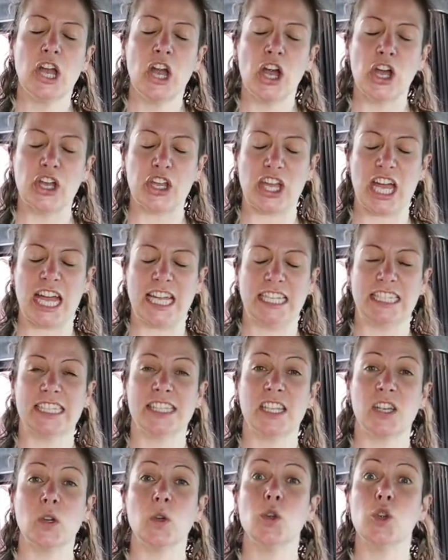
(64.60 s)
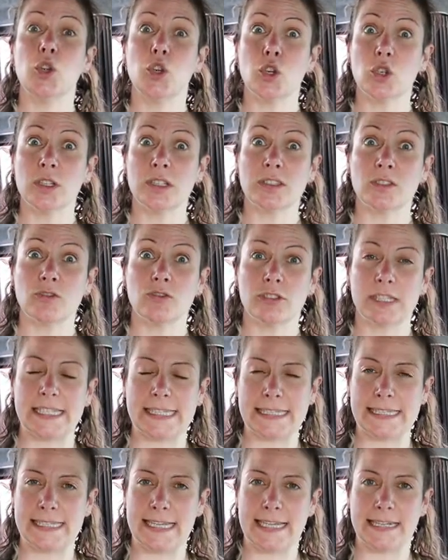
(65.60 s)
Okay, so noughts and
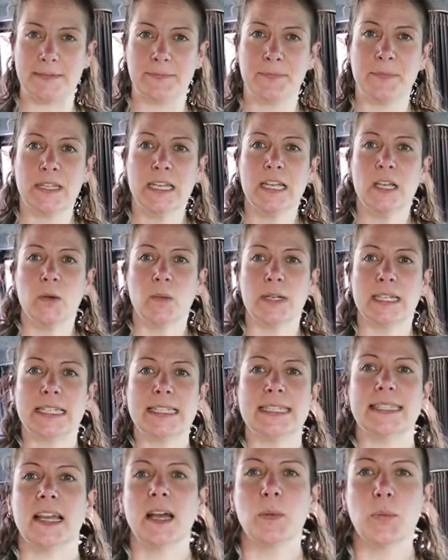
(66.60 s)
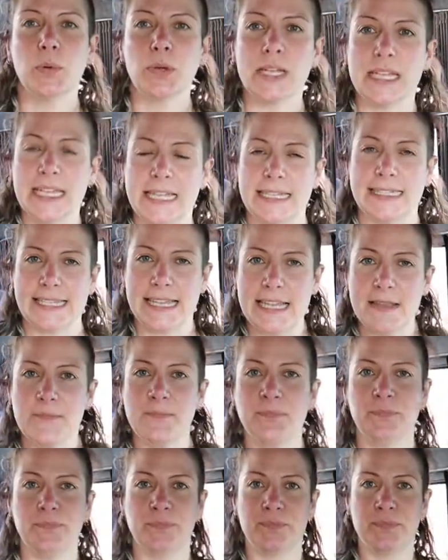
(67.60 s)
crosses then. We're going to start pretty easy.
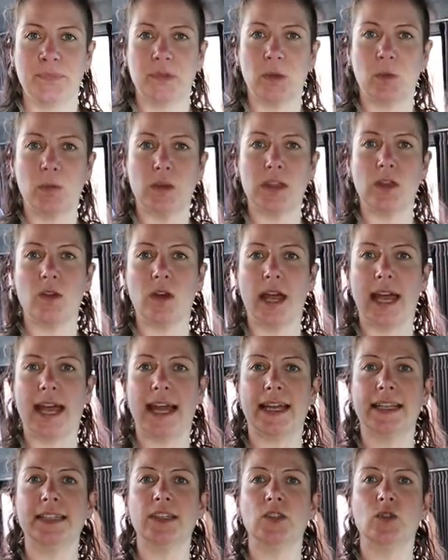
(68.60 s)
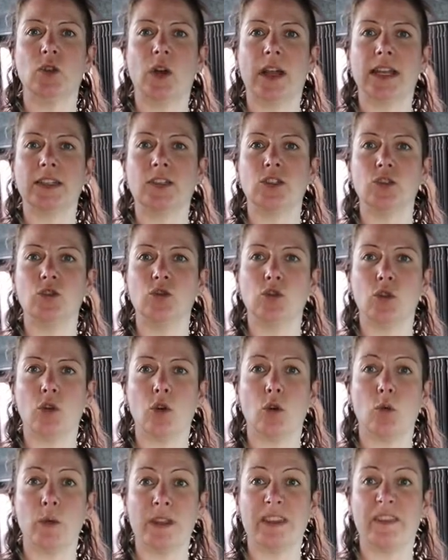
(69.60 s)
With your hands, you're going to draw,
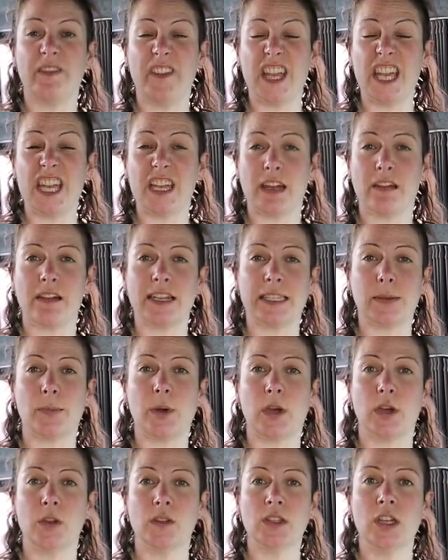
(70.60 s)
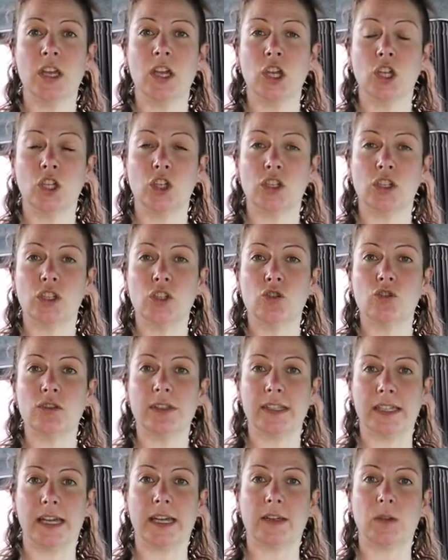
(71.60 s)
or with a finger, I suppose, you're going to draw
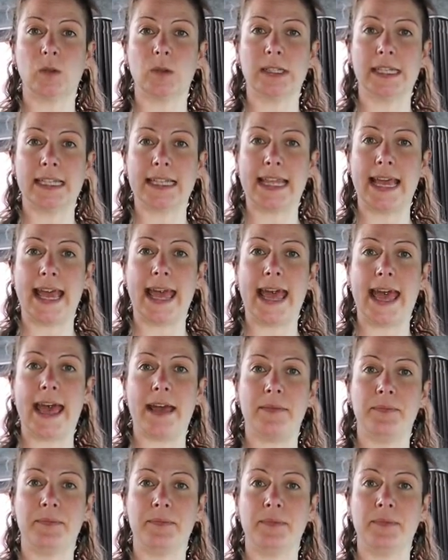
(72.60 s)
circles in the air,